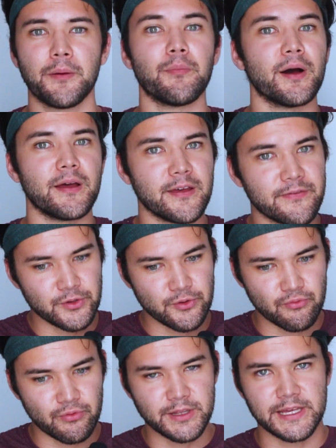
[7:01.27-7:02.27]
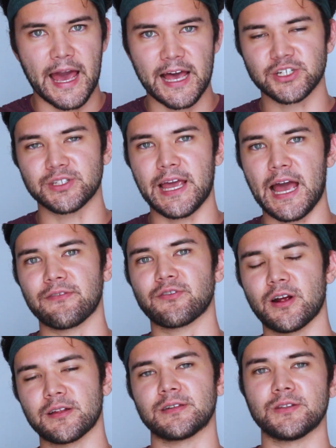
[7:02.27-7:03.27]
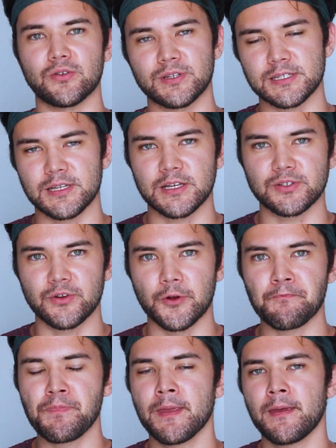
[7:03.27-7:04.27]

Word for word: But you really actually have chronically low testosterone,